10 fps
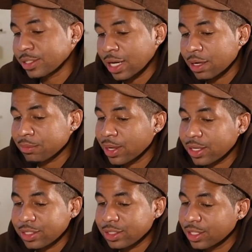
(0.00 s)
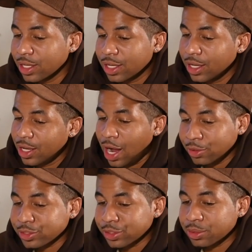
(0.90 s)
time, man, I
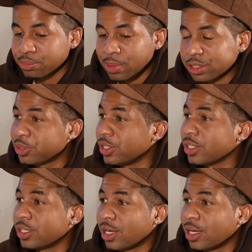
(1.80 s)
was literally about to be done.